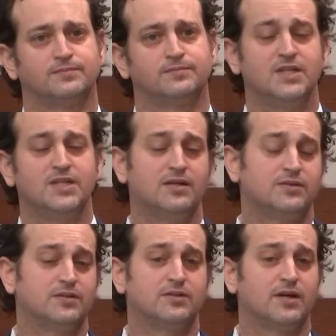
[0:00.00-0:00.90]
Yes,
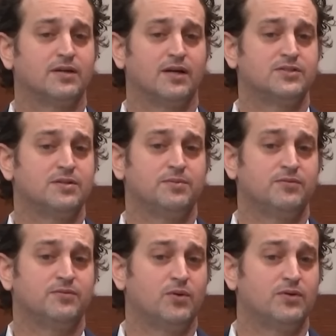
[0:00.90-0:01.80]
yeah, so I said it
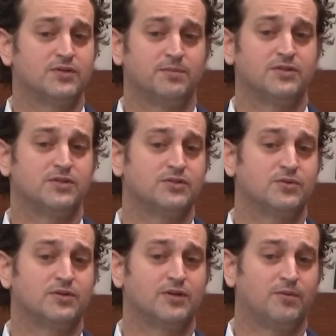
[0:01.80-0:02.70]
before, is that my sister
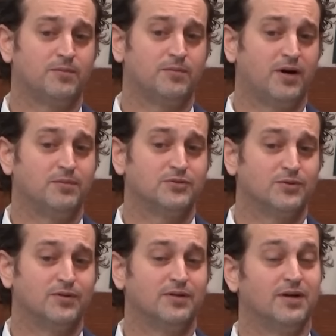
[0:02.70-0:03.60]
would tell my mom a
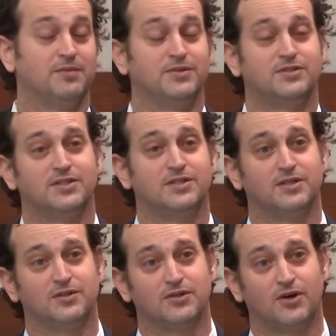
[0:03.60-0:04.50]
story. I'd be sitting in
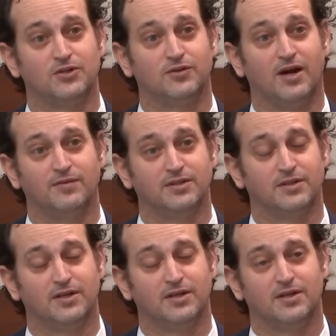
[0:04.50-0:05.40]
the car driving.
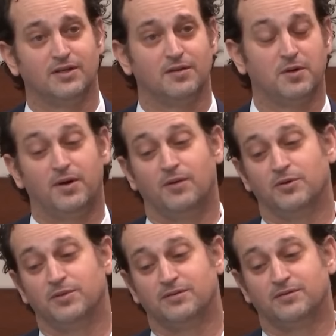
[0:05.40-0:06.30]
My mom
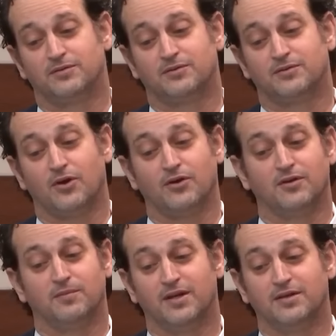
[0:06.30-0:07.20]
would be talking
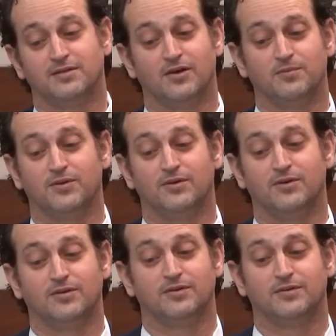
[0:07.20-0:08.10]
to me and telling me the
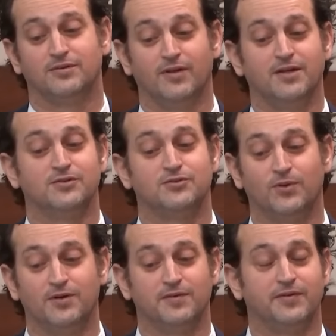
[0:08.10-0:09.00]
latest
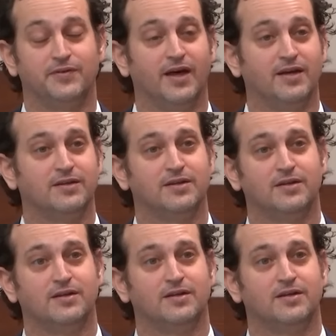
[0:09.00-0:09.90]
story of the day.
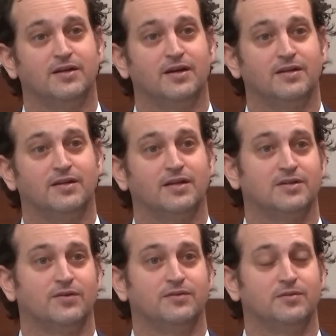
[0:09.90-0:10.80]
And that's
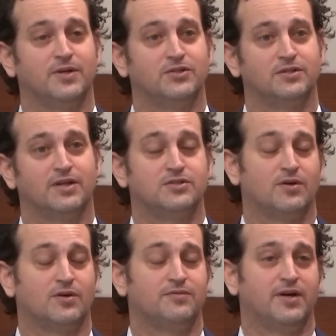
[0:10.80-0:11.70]
how the information, that's
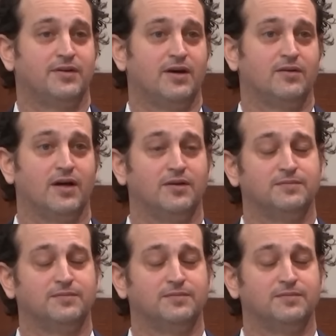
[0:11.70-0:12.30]
how I found out a lot.